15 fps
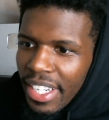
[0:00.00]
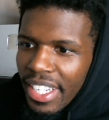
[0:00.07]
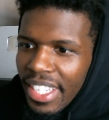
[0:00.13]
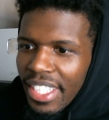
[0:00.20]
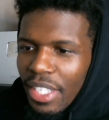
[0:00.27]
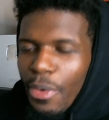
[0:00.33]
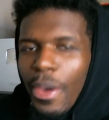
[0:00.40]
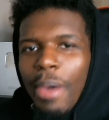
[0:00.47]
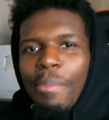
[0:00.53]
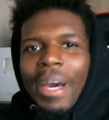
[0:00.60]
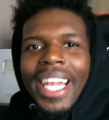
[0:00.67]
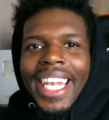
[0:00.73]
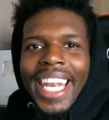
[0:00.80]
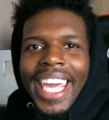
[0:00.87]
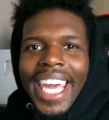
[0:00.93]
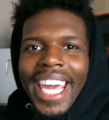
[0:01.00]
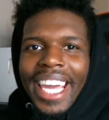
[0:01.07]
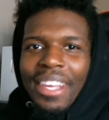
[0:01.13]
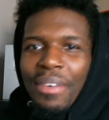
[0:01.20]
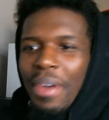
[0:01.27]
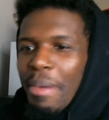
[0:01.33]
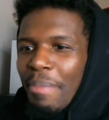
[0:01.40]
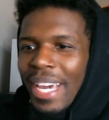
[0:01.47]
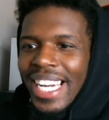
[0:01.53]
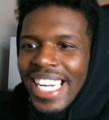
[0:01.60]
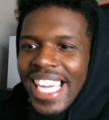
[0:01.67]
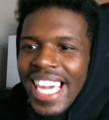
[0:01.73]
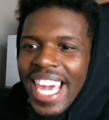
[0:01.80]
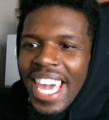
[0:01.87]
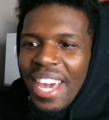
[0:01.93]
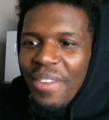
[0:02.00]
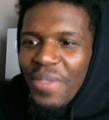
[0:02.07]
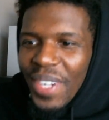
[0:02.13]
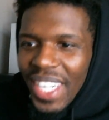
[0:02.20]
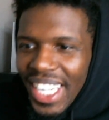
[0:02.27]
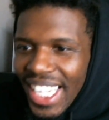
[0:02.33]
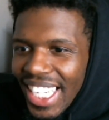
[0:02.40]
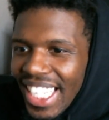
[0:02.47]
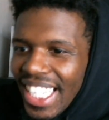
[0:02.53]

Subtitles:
You hit my leg. You hit my knee. And one.